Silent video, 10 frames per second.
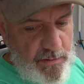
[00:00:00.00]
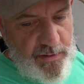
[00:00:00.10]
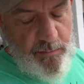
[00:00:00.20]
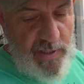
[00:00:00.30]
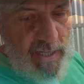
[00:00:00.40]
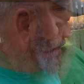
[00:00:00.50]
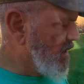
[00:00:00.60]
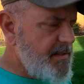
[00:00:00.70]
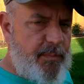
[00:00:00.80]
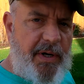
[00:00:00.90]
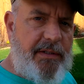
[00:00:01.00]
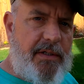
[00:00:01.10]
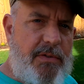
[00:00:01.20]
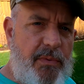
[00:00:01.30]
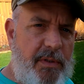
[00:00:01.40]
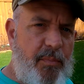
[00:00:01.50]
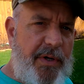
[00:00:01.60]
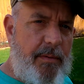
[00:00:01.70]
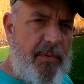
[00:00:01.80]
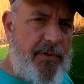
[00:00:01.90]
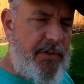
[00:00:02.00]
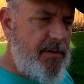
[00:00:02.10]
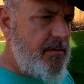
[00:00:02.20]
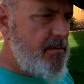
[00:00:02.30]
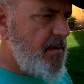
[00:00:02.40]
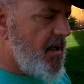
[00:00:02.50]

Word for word: look at the back. I sprayed this with the pre-emergent,